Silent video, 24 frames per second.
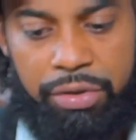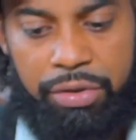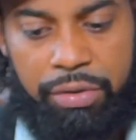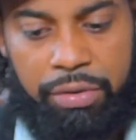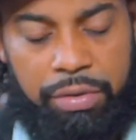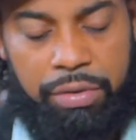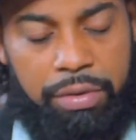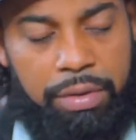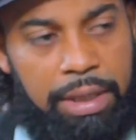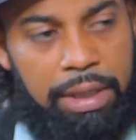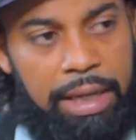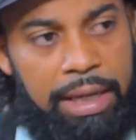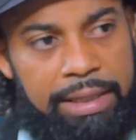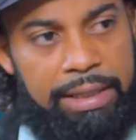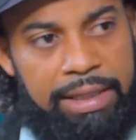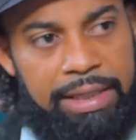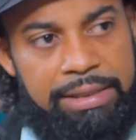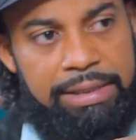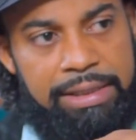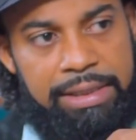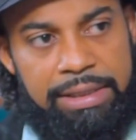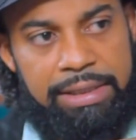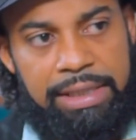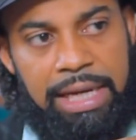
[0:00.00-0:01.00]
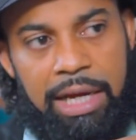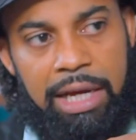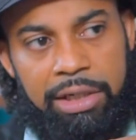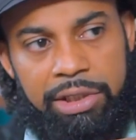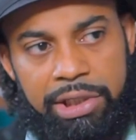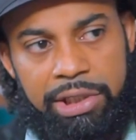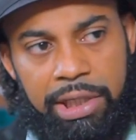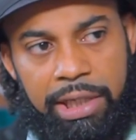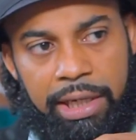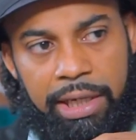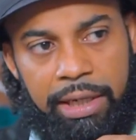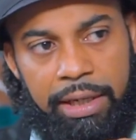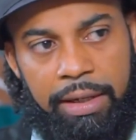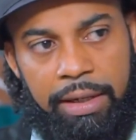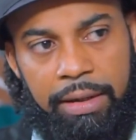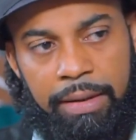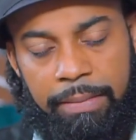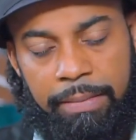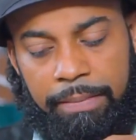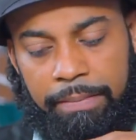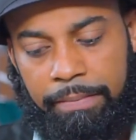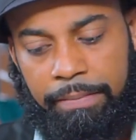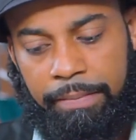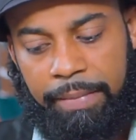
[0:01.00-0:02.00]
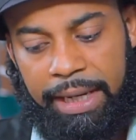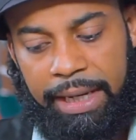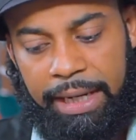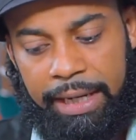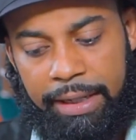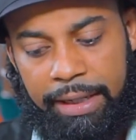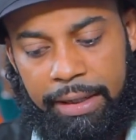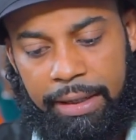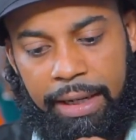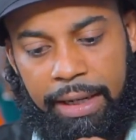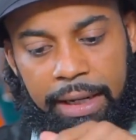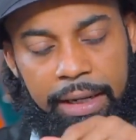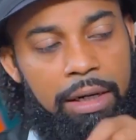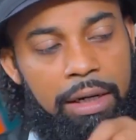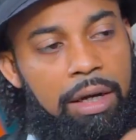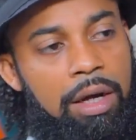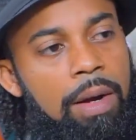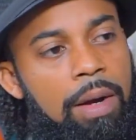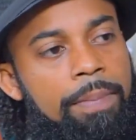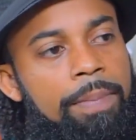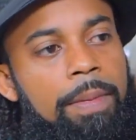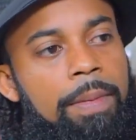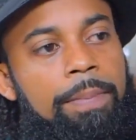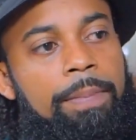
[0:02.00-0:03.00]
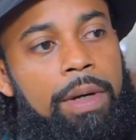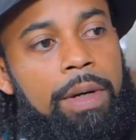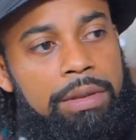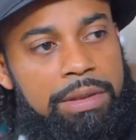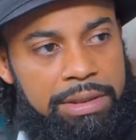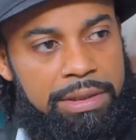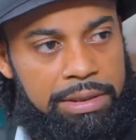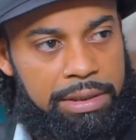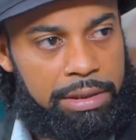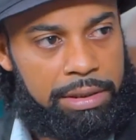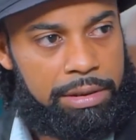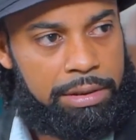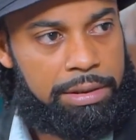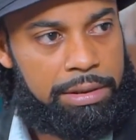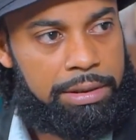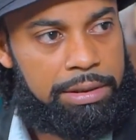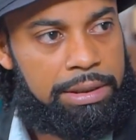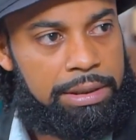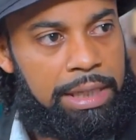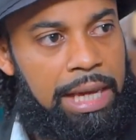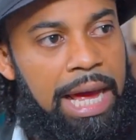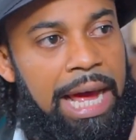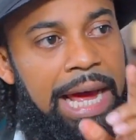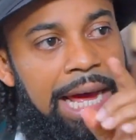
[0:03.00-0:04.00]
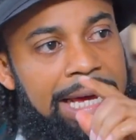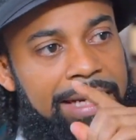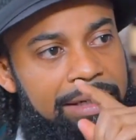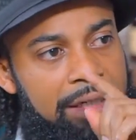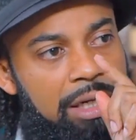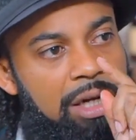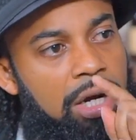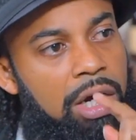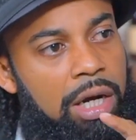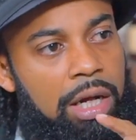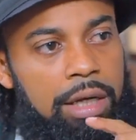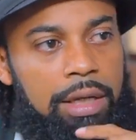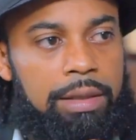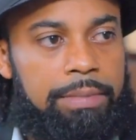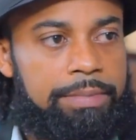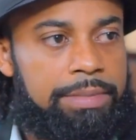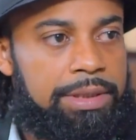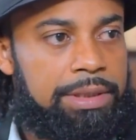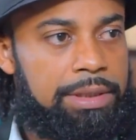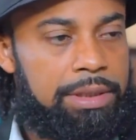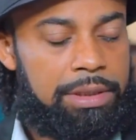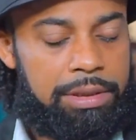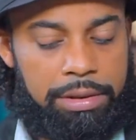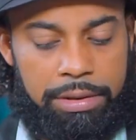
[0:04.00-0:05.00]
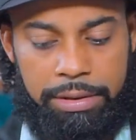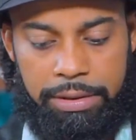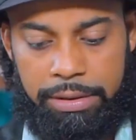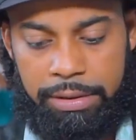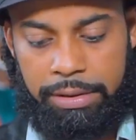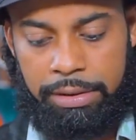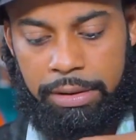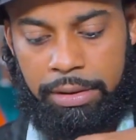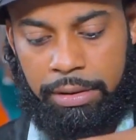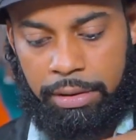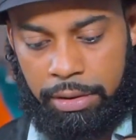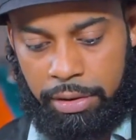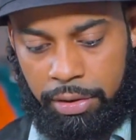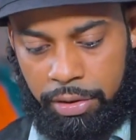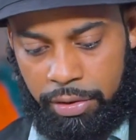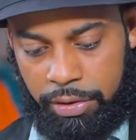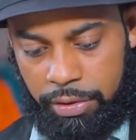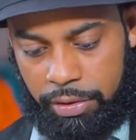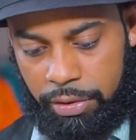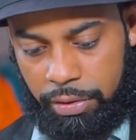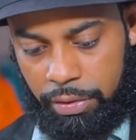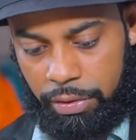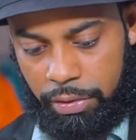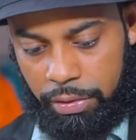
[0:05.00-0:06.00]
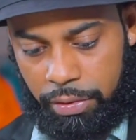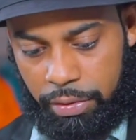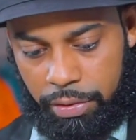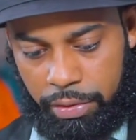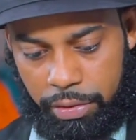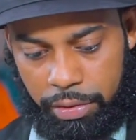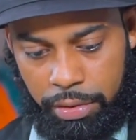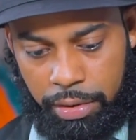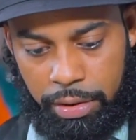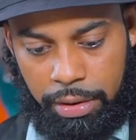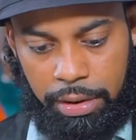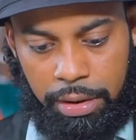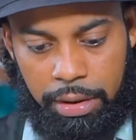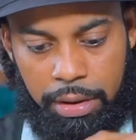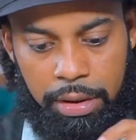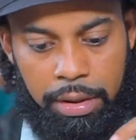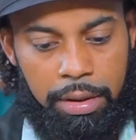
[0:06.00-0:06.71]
Joe, this is actually made in copper pot stills and column stills. So meaning?